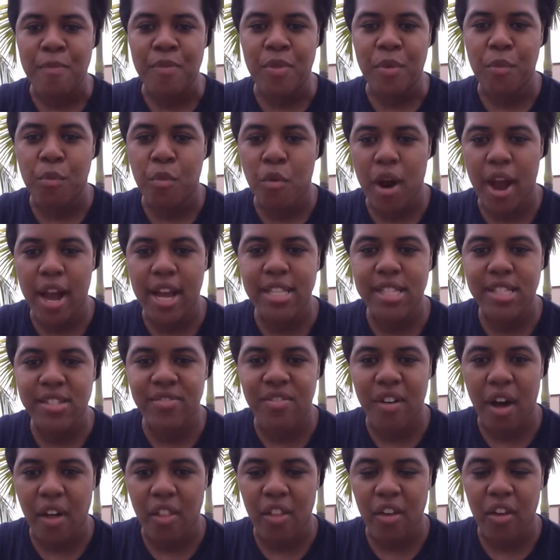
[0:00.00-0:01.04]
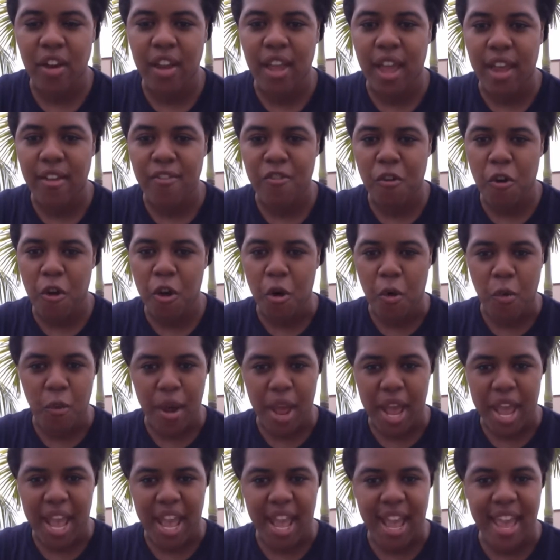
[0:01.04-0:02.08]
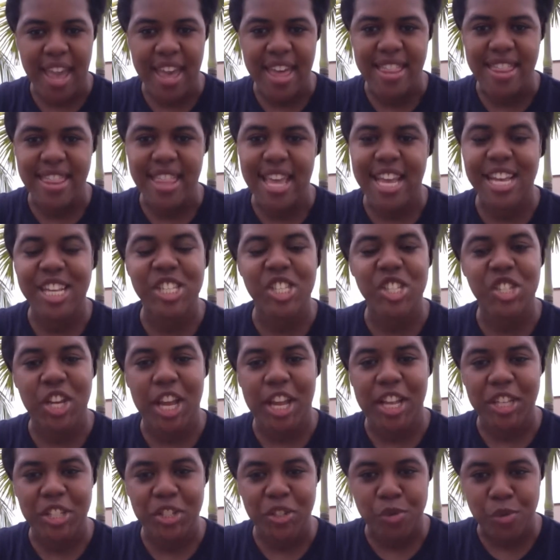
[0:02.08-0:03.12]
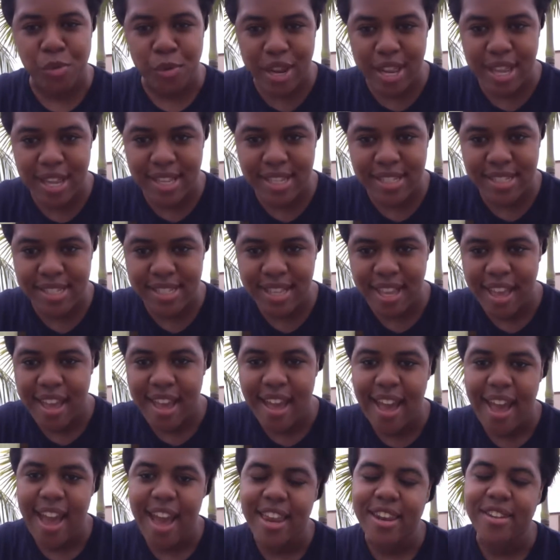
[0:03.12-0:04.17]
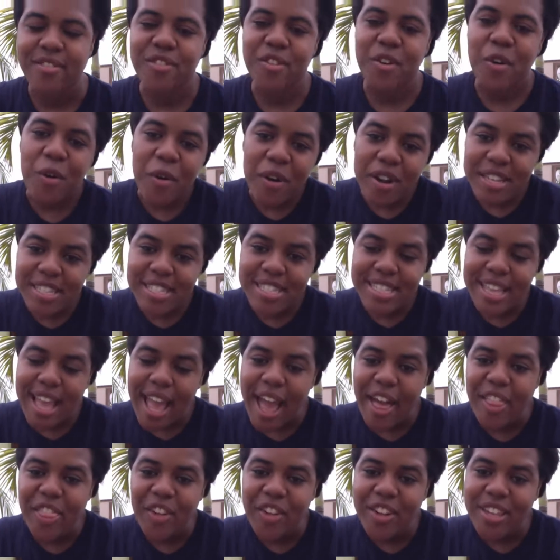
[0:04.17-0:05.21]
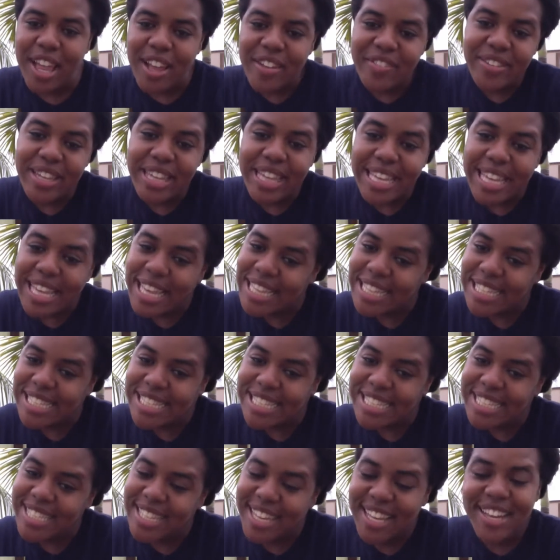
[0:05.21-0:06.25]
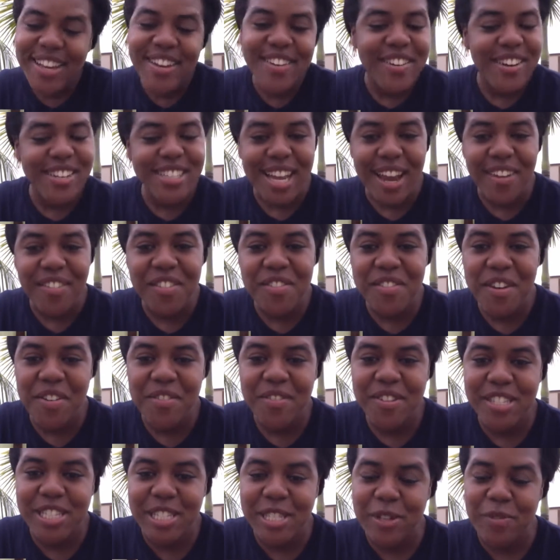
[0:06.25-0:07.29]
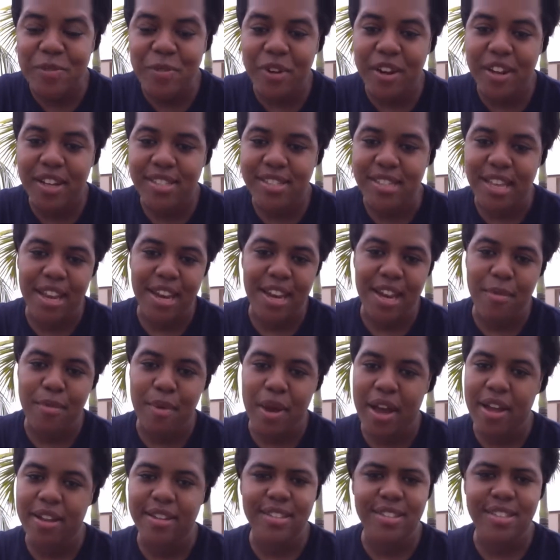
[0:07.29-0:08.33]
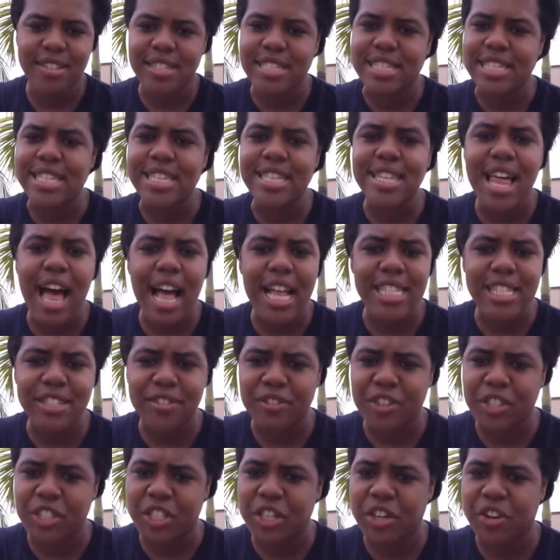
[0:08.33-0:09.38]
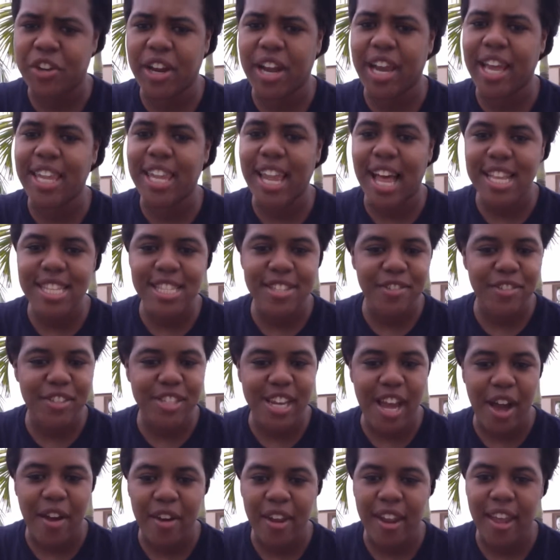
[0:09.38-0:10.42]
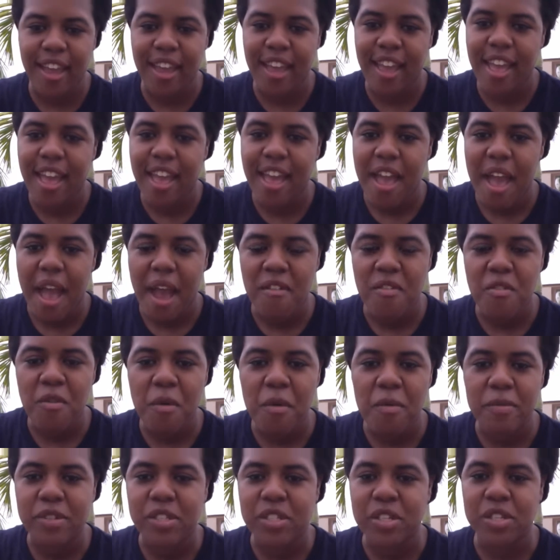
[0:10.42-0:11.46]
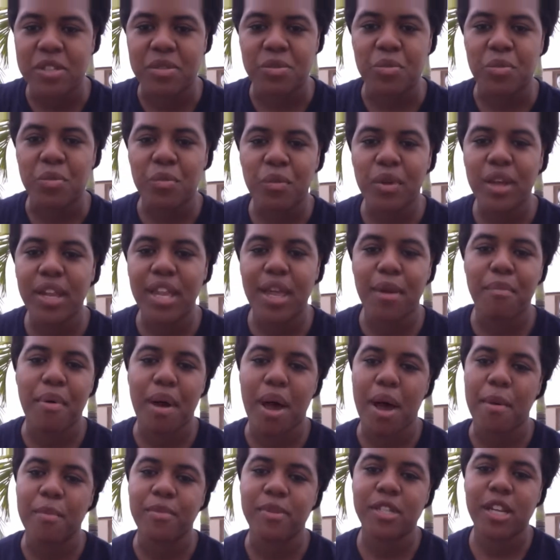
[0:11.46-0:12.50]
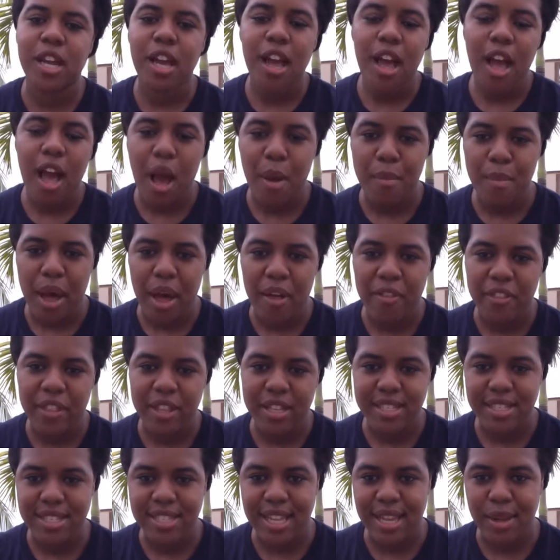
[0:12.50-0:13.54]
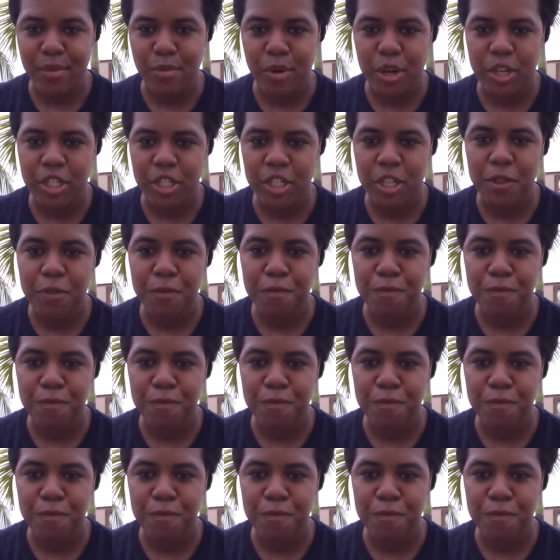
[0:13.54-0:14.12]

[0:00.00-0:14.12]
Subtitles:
The bride's father gave her away and they exchanged rings. And of course, they had their lovely kiss, which everyone was super excited about. Just lots of cheering, lots of shouting. Everyone was just really pumped about this celebration.